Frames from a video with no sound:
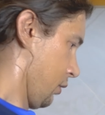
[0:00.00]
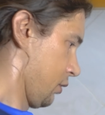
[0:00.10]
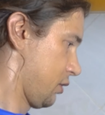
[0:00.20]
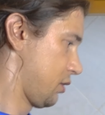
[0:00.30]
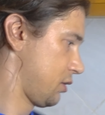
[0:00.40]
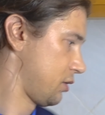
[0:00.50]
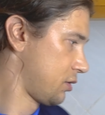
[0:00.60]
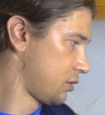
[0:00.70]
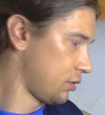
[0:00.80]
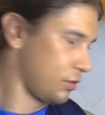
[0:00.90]

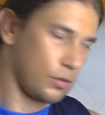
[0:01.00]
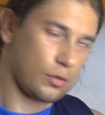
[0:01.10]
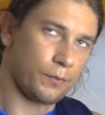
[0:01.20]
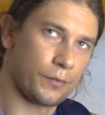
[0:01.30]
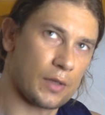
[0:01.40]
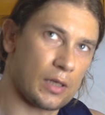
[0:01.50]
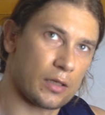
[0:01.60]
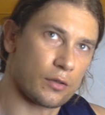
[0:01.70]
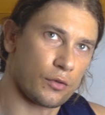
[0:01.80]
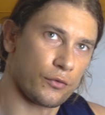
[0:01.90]
So, I
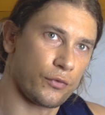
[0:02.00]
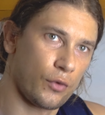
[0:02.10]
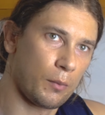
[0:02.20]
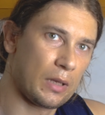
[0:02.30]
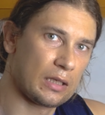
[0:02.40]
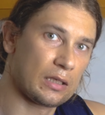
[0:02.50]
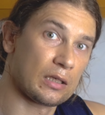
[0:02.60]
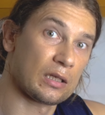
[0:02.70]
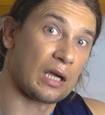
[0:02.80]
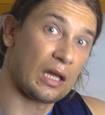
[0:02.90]
don't know, for make
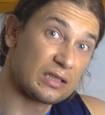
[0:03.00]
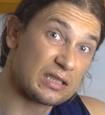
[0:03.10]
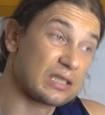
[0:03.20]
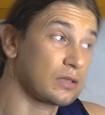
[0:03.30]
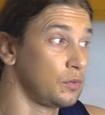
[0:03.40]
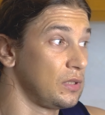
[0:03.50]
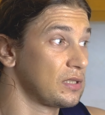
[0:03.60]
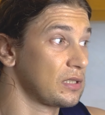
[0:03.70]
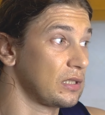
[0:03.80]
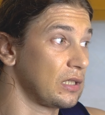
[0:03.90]
healthy
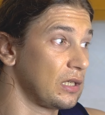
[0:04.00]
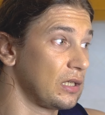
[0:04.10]
sweets and